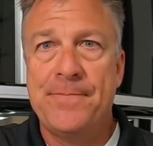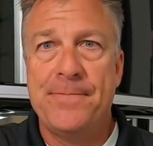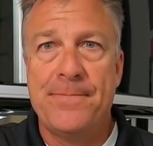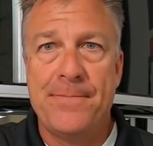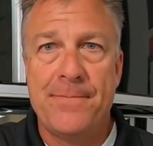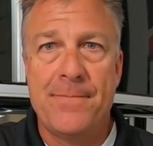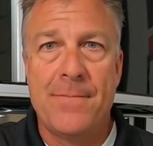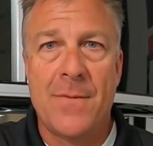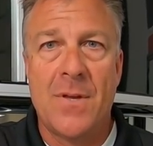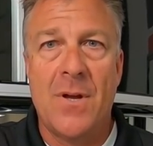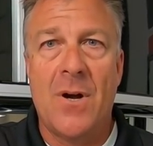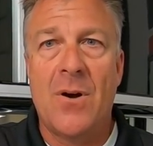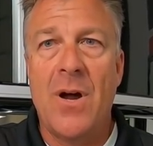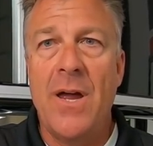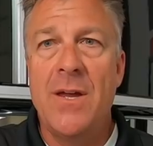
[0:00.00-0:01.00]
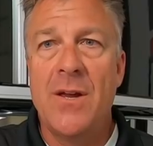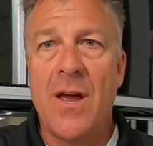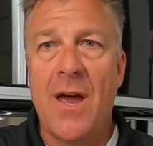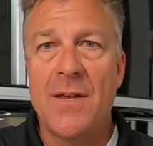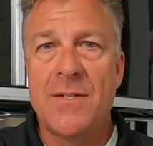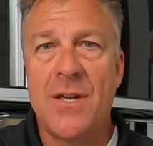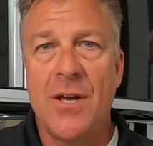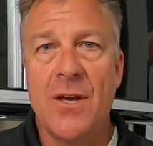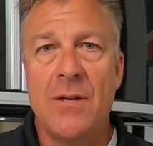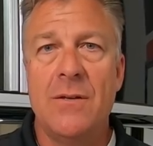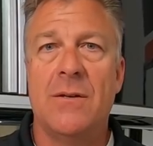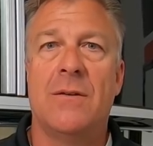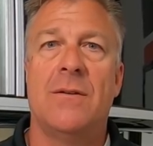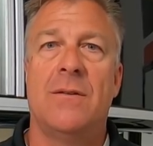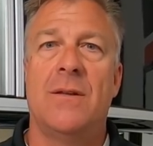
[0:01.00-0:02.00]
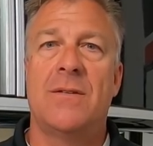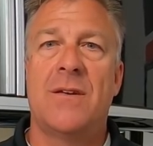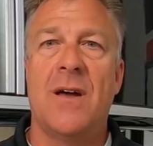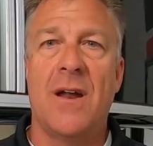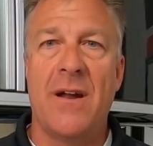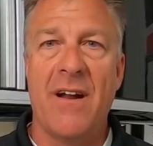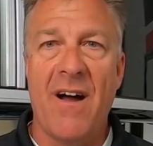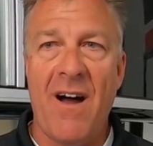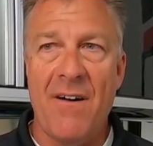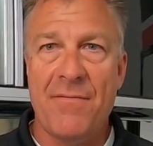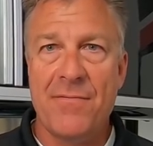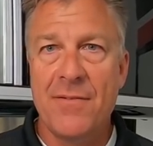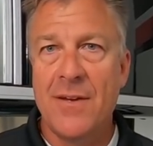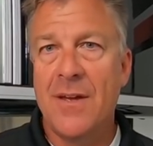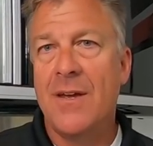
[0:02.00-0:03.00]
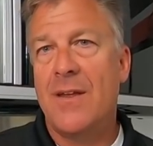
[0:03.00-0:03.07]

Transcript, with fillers: Perfect. All right, you guys good? Let's cut it off.